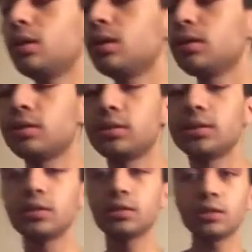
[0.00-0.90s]
because it
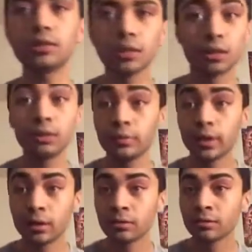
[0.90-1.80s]
just doesn't look
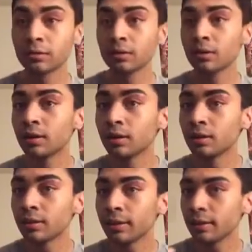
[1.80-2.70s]
right.
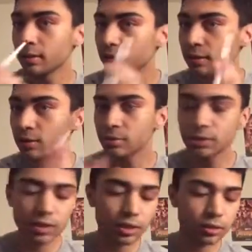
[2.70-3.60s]
Like, you know,
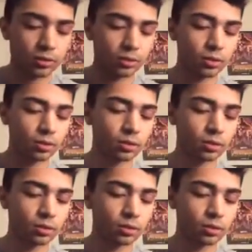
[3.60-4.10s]
see this?